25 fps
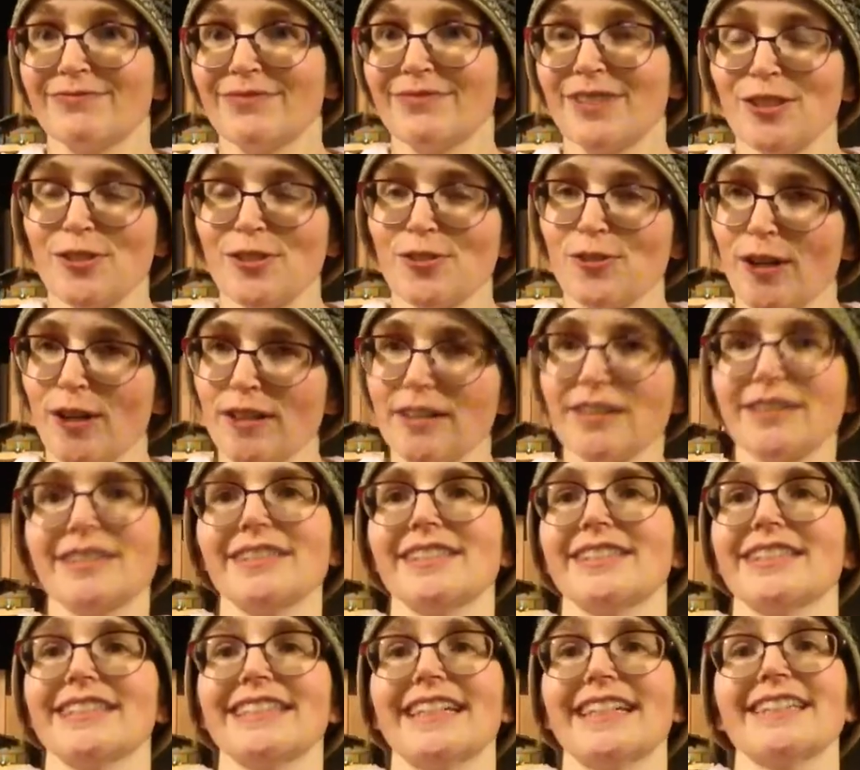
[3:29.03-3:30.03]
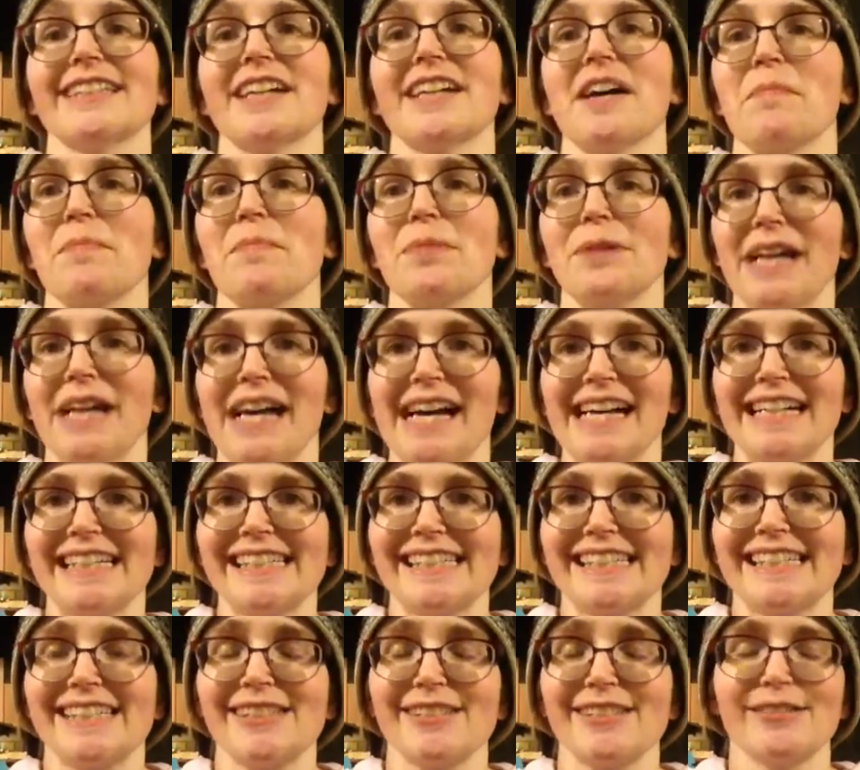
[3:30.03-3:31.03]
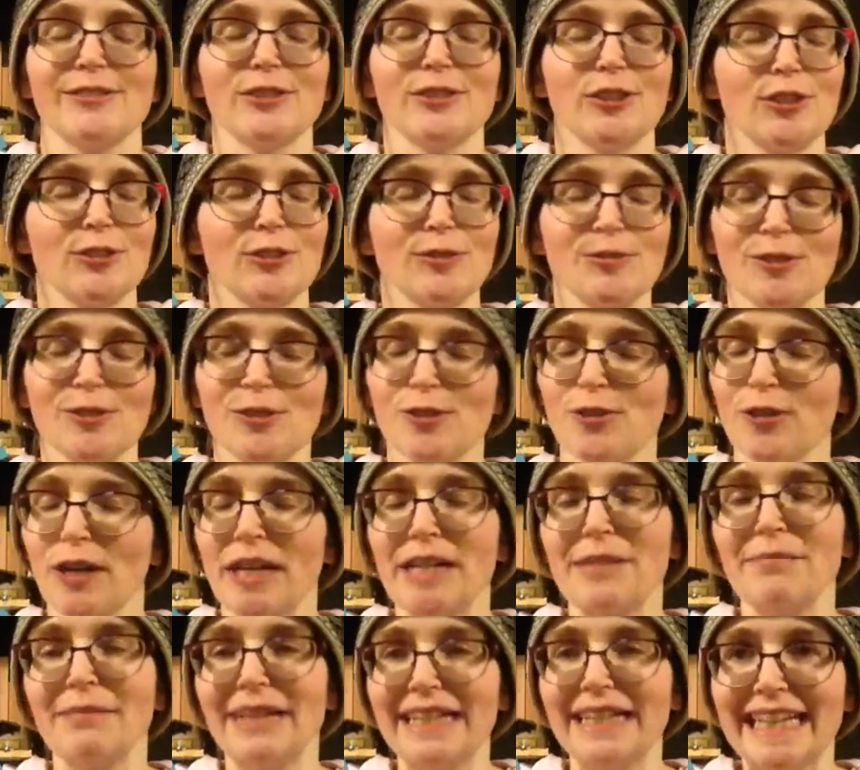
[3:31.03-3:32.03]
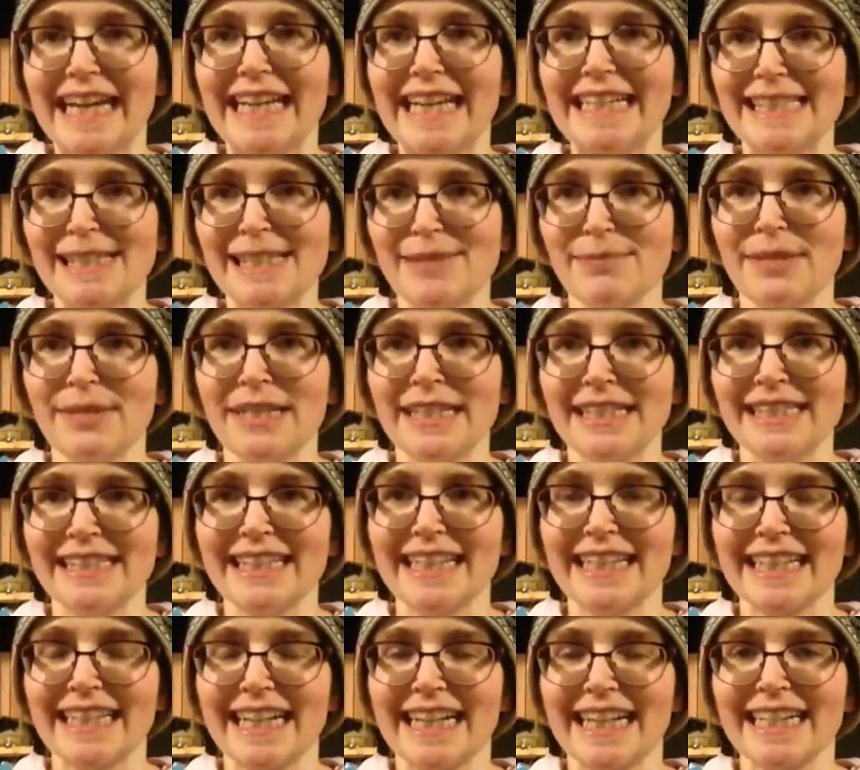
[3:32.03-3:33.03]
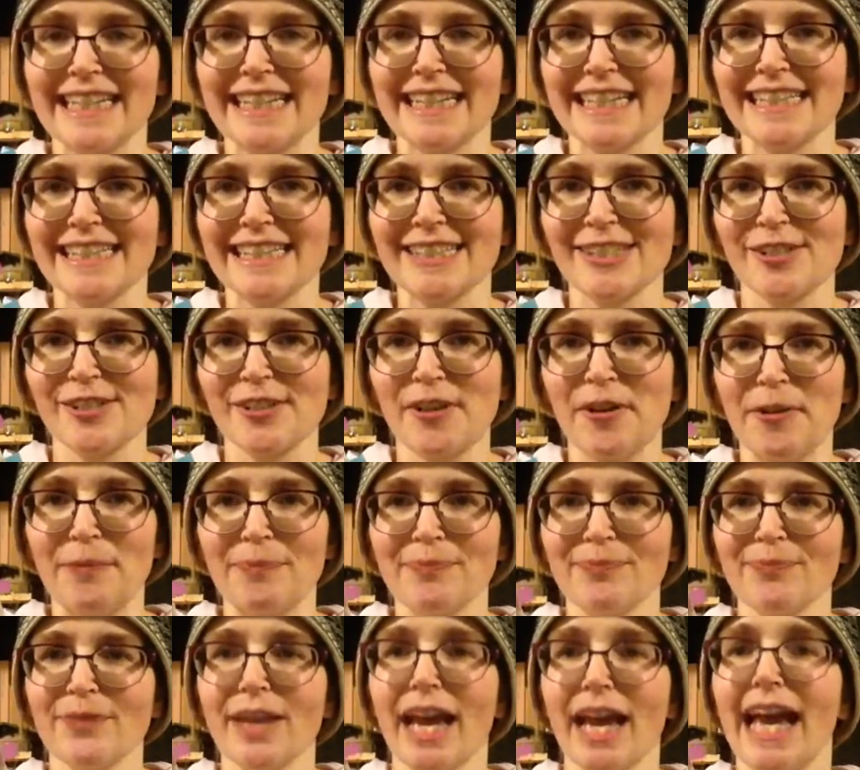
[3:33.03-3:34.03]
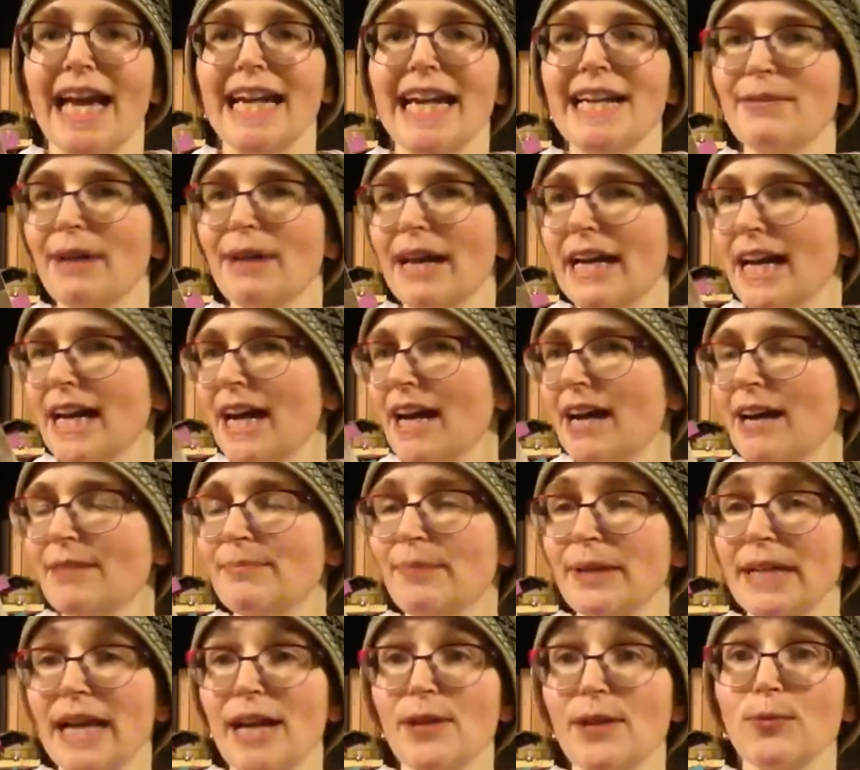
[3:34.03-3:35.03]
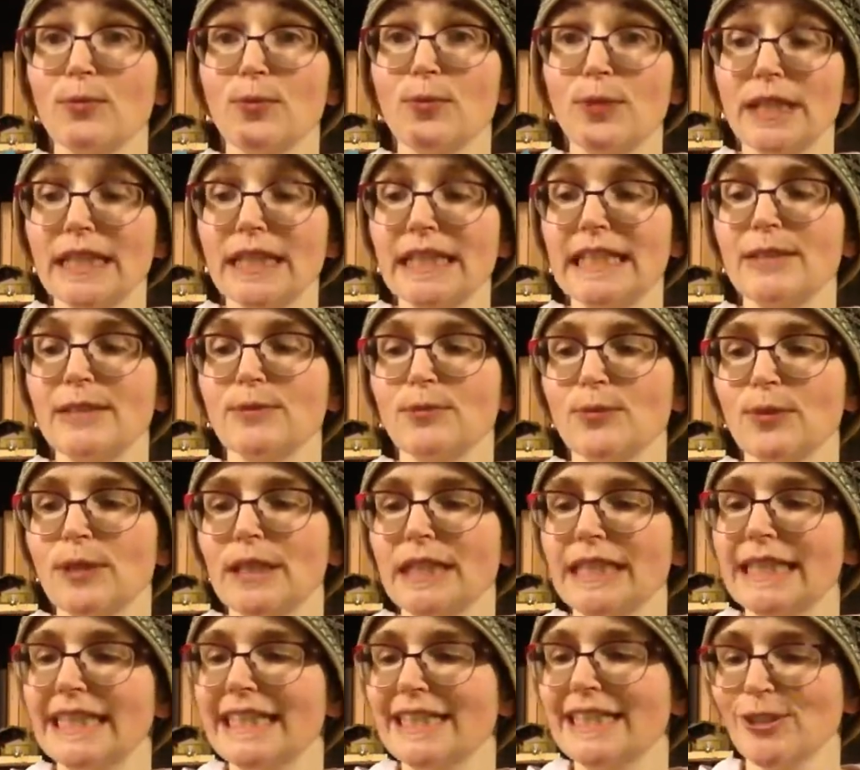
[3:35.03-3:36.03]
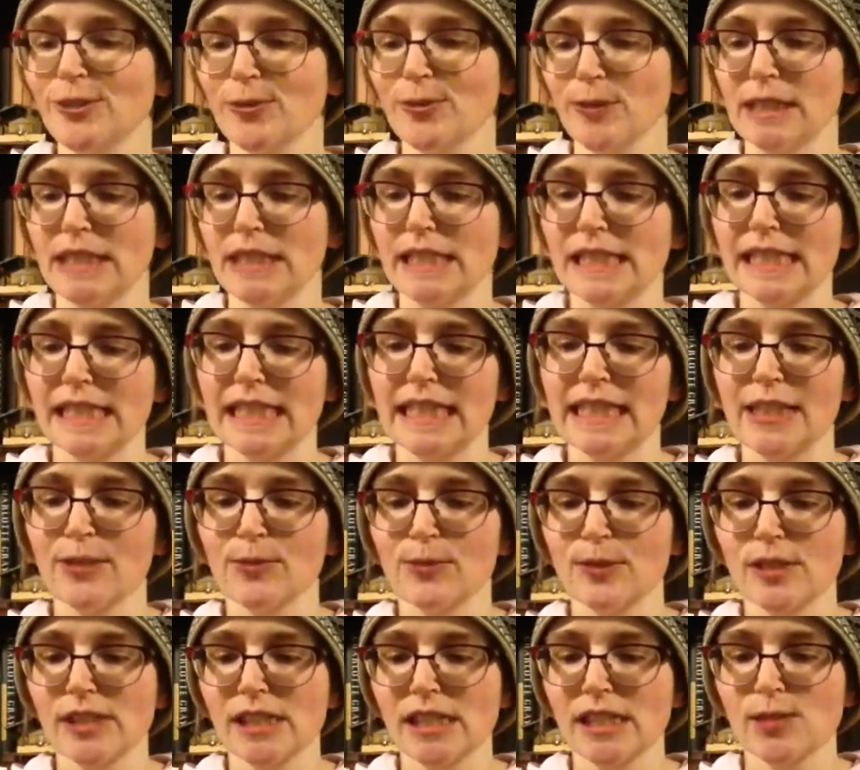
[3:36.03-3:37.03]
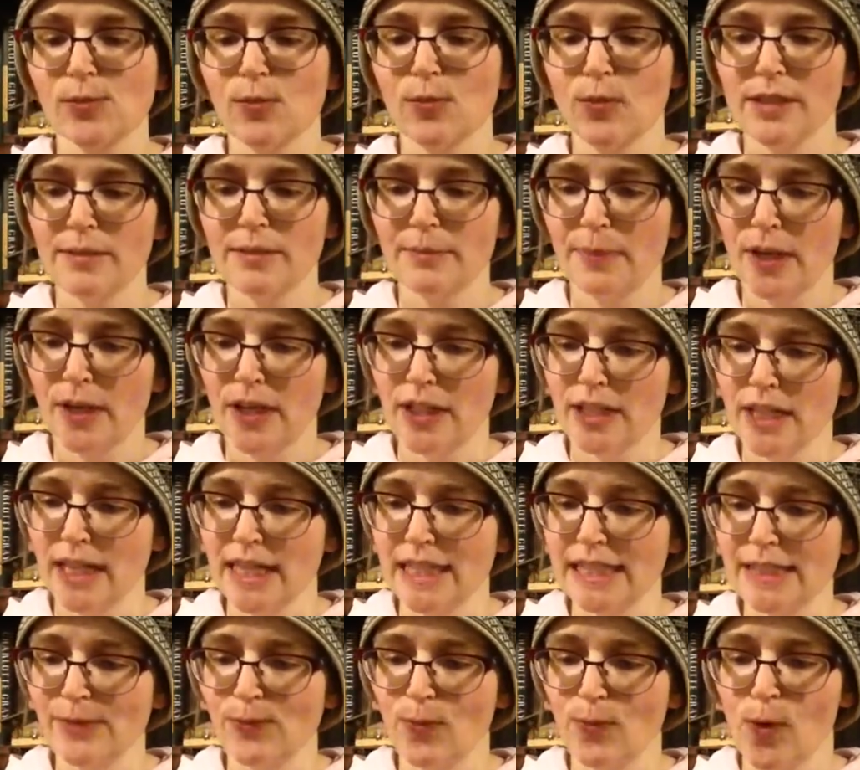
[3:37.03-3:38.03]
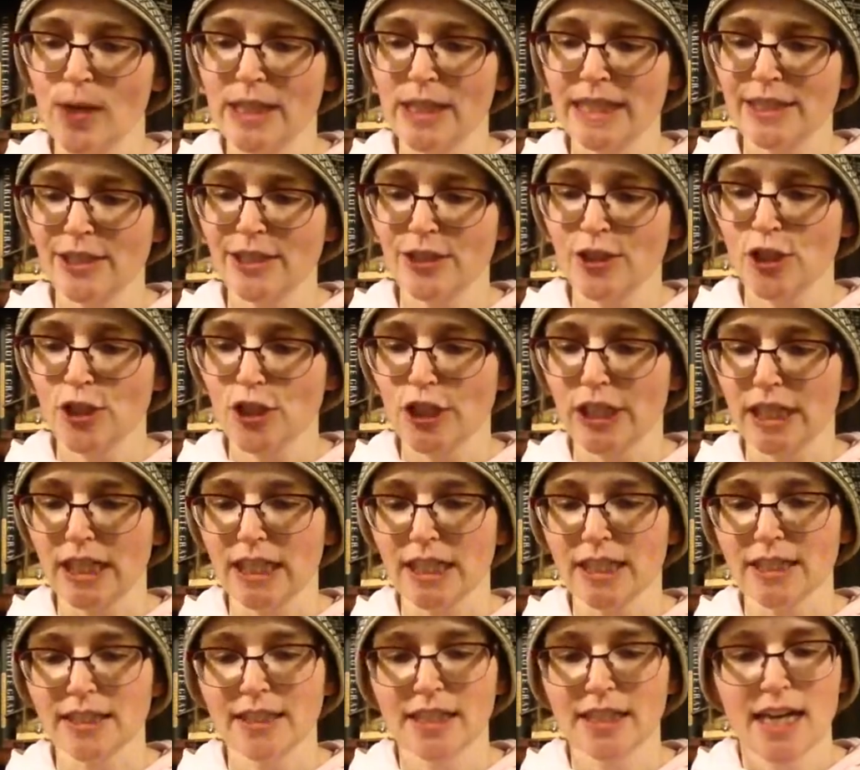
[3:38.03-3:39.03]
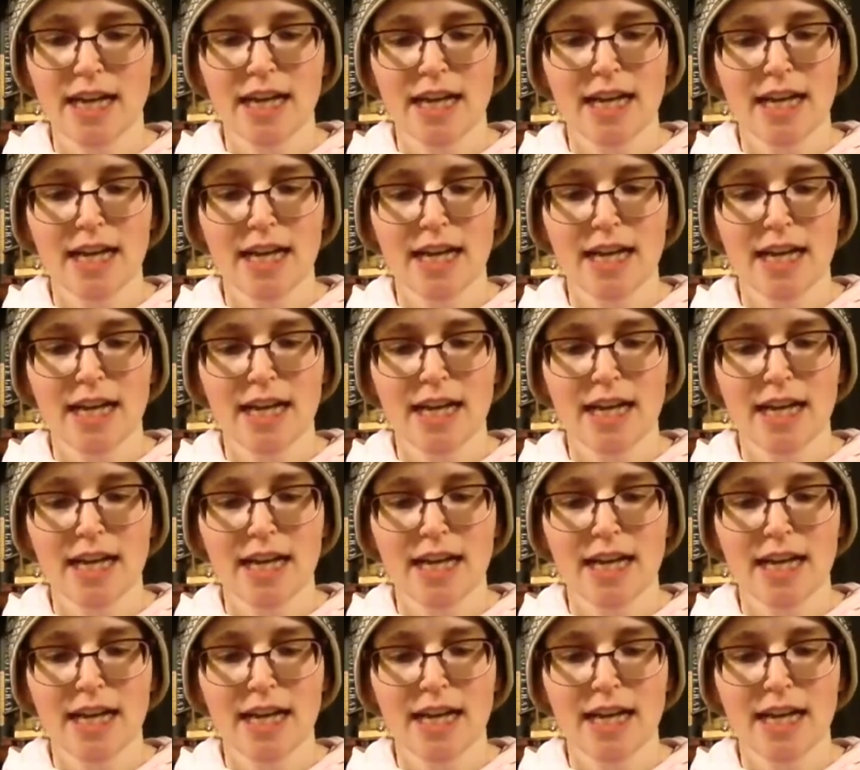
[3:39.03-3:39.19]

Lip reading: the struggles a young couple has, that's, you know, just trying to make ends meet, that kind of thing. So anyway, but I really, really enjoyed this. And there was this one part I wanted to share